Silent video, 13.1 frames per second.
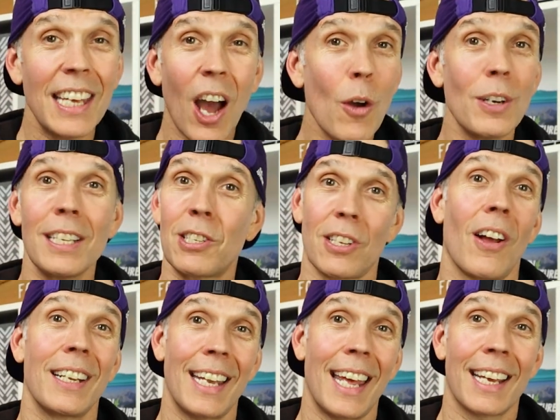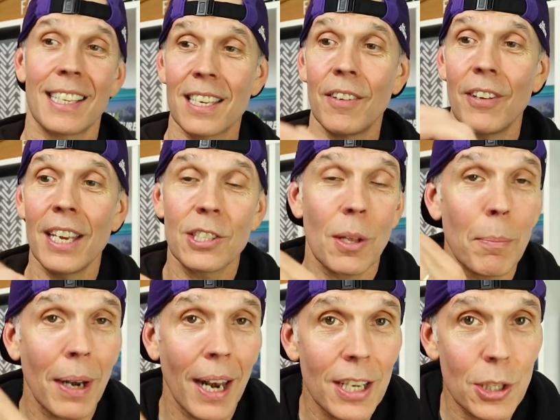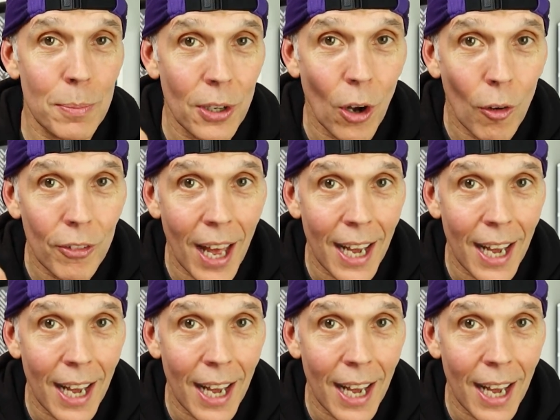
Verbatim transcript: the only slight negative is the placement of